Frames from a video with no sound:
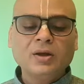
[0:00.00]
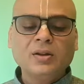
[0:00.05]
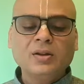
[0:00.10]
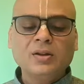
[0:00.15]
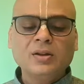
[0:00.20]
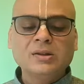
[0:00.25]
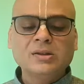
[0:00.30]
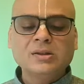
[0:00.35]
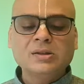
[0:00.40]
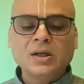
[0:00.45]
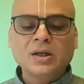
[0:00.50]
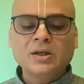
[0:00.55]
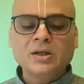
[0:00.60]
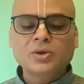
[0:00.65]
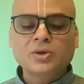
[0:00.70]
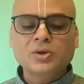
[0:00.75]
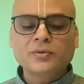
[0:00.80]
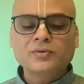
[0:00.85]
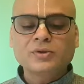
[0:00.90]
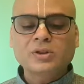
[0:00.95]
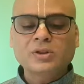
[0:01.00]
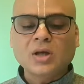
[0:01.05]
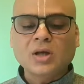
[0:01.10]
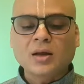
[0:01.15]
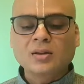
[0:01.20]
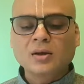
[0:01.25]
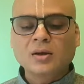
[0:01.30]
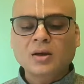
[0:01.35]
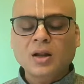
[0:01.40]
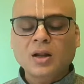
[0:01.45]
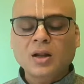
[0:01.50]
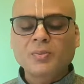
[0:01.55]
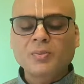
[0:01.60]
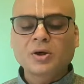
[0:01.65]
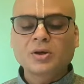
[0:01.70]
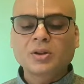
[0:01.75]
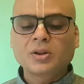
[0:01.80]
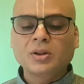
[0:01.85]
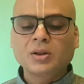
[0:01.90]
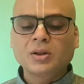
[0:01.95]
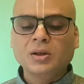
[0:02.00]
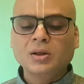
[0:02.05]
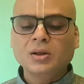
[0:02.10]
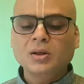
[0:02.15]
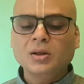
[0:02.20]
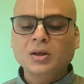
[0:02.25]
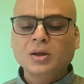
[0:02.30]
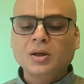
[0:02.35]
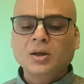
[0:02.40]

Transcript: in the stage of sadhana bhakti,